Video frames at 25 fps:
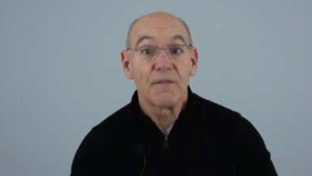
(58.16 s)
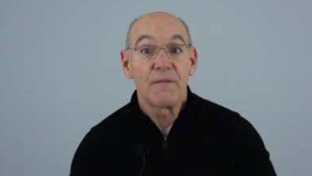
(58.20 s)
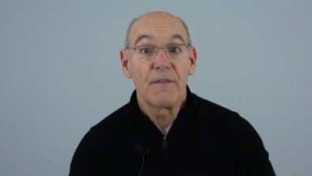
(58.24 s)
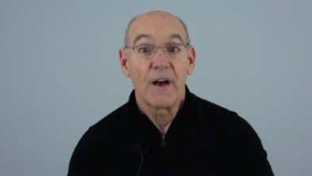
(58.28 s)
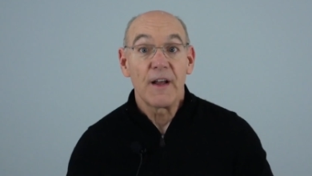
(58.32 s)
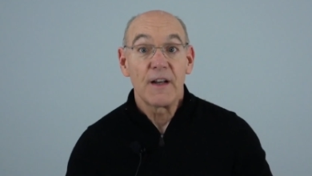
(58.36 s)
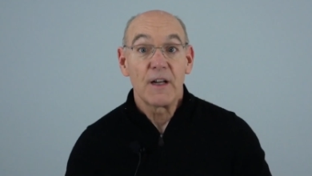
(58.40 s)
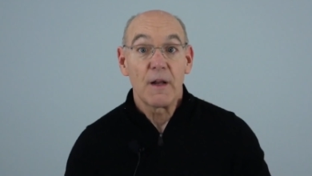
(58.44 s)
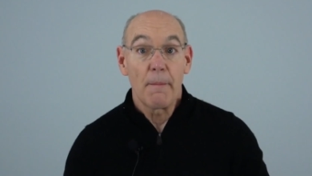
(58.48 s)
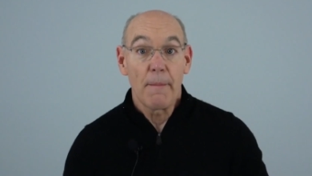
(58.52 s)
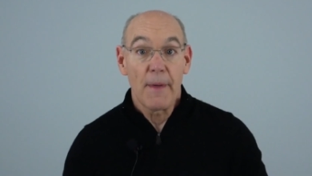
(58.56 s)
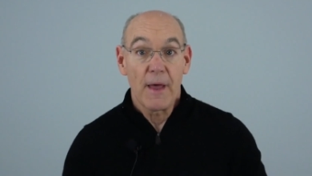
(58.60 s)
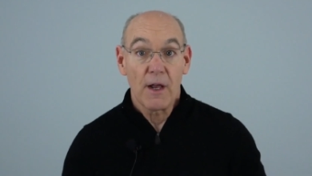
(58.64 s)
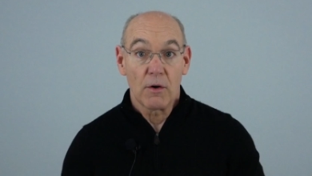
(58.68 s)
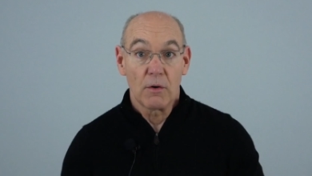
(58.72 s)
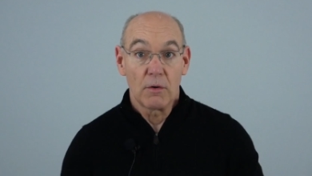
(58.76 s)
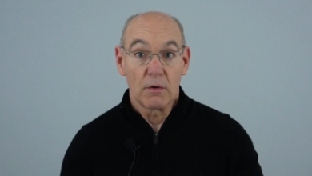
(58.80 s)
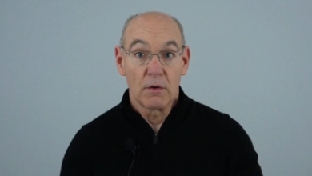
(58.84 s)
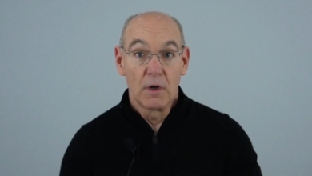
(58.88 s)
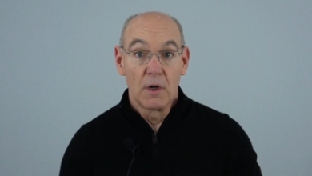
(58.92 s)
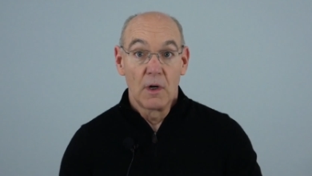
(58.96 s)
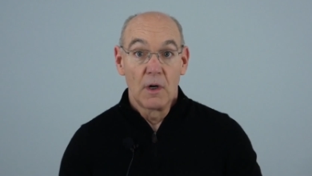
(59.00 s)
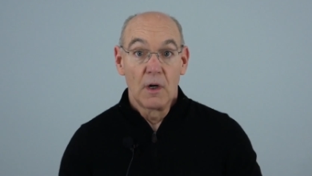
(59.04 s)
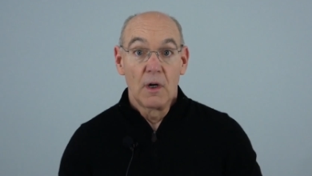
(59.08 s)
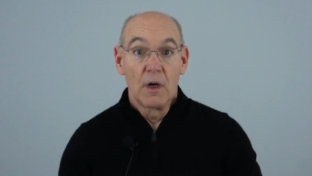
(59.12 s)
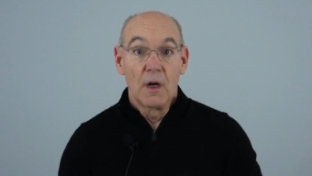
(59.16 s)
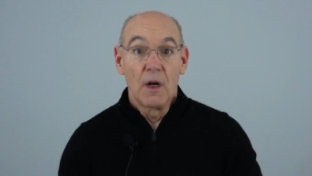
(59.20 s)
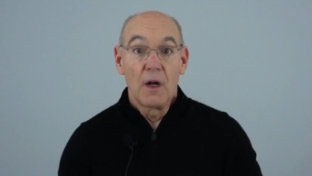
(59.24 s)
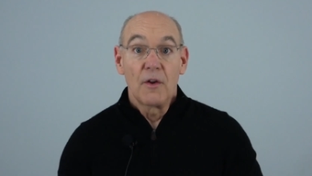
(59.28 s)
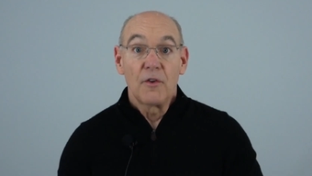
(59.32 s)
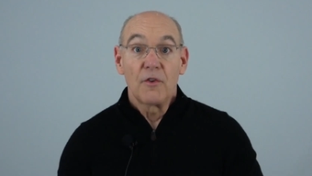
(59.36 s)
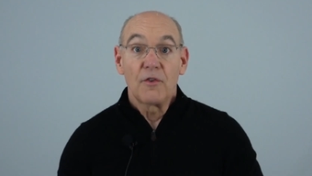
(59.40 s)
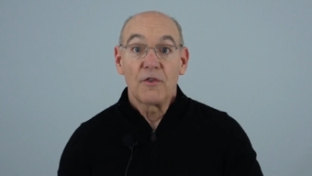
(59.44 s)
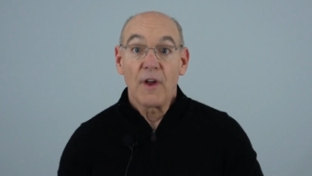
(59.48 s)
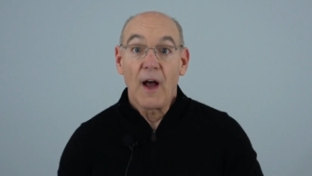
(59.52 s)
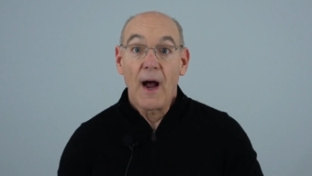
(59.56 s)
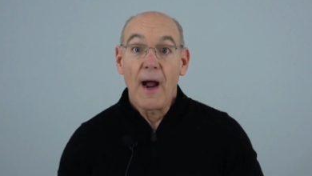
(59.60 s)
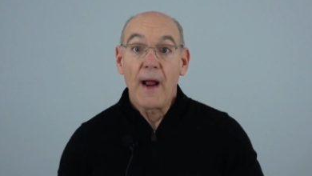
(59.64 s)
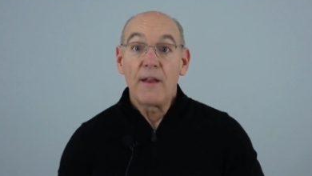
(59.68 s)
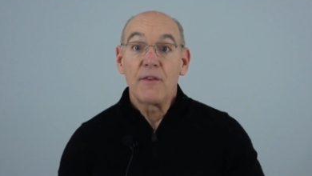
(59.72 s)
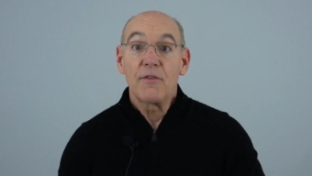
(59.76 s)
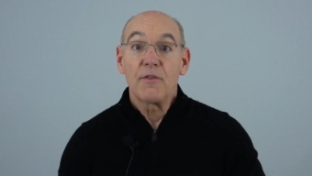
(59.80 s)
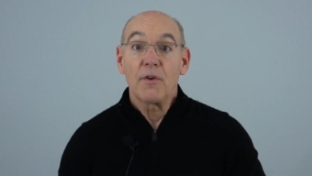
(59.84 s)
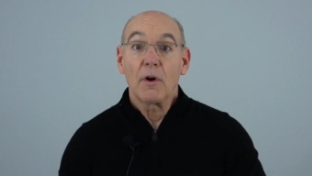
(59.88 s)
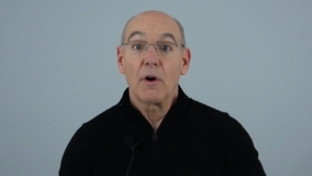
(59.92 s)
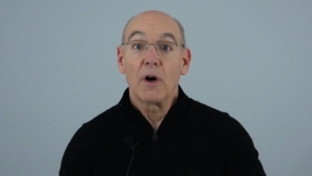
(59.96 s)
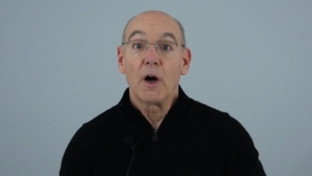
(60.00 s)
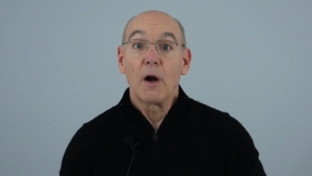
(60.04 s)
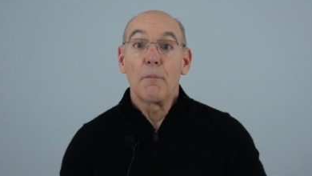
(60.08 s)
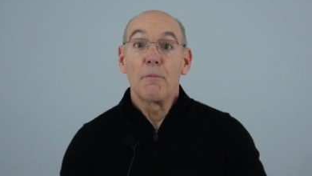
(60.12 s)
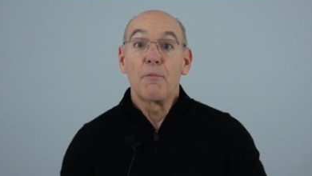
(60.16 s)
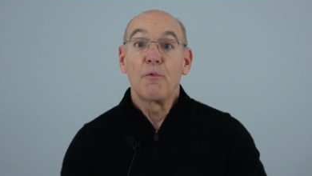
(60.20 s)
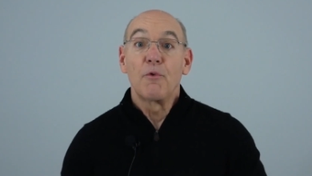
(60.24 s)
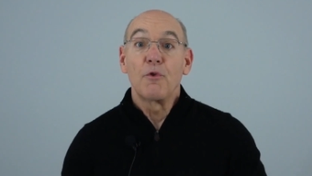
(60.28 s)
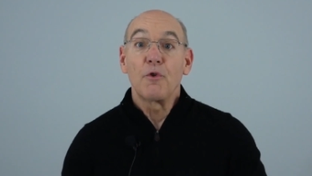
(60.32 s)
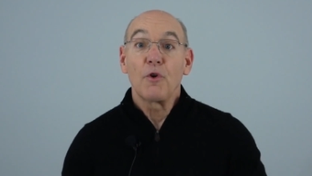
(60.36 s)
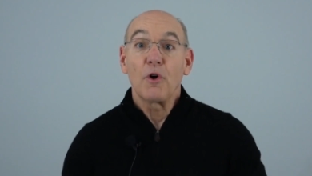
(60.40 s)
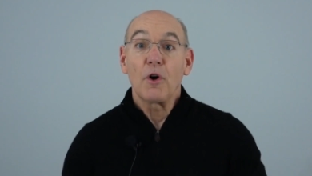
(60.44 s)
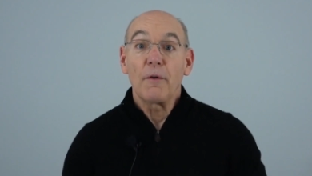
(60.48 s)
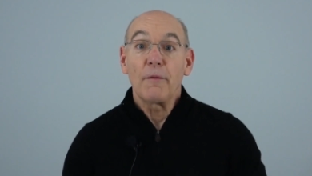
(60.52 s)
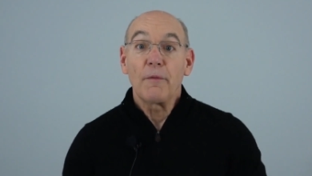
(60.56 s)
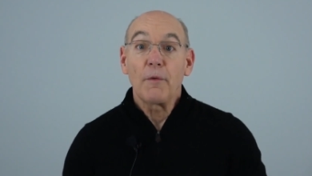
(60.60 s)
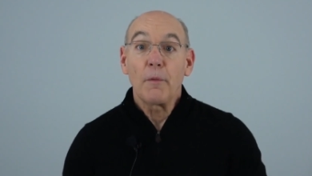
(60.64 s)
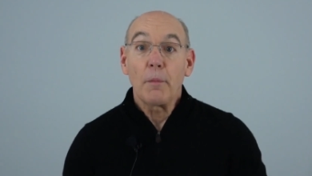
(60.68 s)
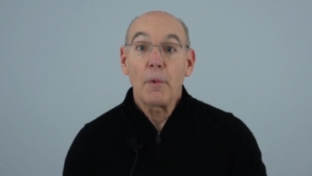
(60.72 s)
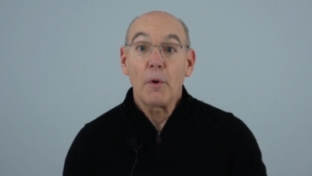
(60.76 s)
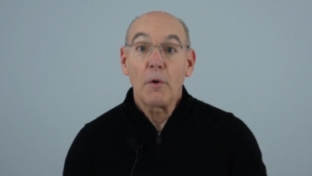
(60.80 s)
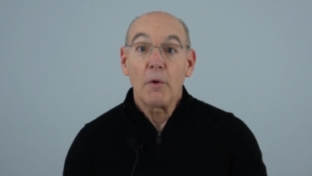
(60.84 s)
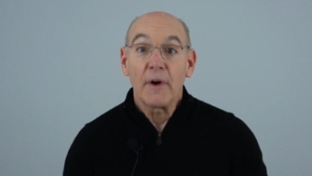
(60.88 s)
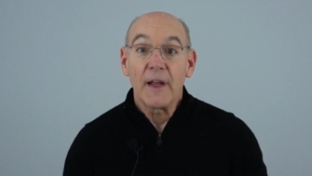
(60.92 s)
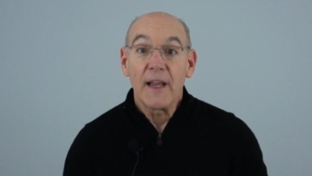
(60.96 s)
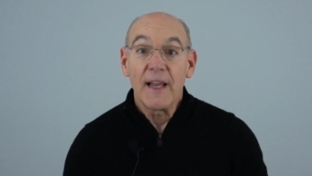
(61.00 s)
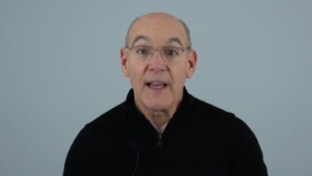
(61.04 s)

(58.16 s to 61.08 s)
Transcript: fundamental. Signs are observable